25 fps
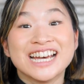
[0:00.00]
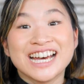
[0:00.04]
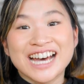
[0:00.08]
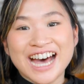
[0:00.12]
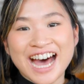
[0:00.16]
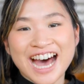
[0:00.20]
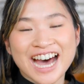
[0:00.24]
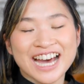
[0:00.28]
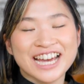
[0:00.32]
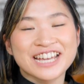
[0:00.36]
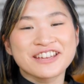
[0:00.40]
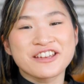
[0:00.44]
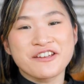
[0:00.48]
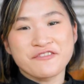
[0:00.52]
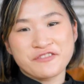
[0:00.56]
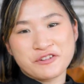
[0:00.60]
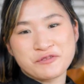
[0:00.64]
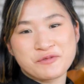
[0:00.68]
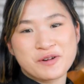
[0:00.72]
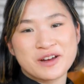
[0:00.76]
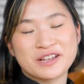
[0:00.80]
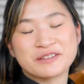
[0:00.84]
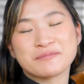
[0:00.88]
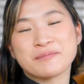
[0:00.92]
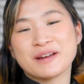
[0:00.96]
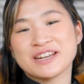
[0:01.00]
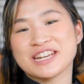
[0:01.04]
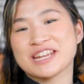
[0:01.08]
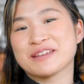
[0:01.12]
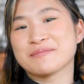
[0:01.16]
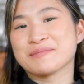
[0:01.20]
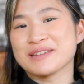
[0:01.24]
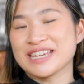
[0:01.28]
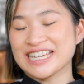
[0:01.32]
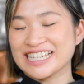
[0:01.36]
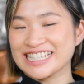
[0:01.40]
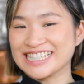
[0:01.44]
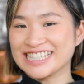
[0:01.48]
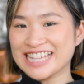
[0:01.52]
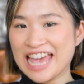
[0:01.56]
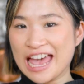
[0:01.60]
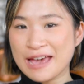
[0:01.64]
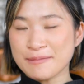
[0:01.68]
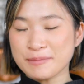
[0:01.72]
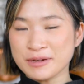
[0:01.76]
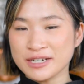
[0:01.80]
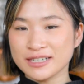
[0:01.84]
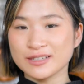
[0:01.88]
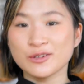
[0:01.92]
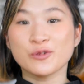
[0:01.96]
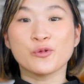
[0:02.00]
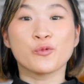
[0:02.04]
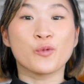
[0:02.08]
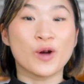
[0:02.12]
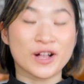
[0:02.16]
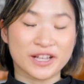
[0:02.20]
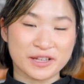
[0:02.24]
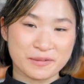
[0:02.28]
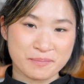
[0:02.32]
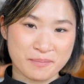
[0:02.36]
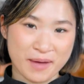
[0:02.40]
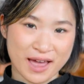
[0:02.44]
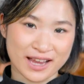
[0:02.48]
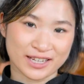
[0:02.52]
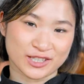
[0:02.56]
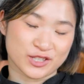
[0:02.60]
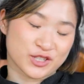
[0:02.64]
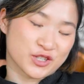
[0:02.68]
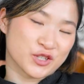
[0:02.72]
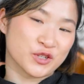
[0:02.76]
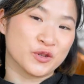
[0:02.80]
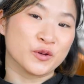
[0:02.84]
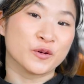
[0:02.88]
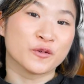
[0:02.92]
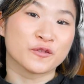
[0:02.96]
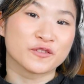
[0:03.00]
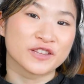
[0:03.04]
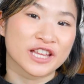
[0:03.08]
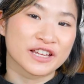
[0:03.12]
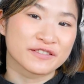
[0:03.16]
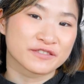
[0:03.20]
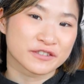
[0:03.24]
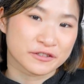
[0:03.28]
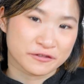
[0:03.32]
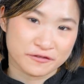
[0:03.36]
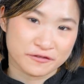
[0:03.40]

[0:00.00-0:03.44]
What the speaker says: Hi everyone, my name is Emma. Welcome back to Flavour